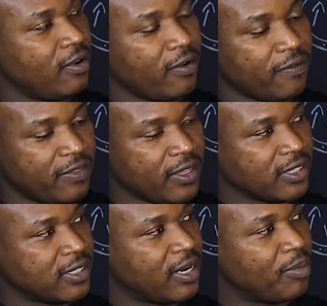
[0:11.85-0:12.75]
of
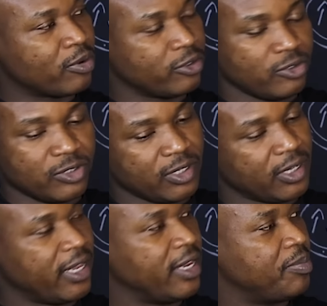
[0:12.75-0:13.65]
things that are
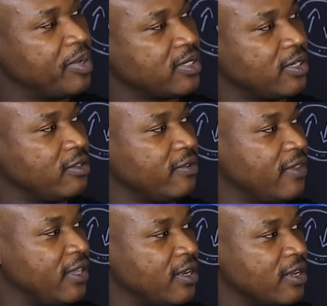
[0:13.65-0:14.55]
producing 80% of
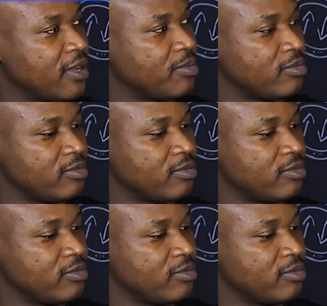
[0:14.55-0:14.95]
the income.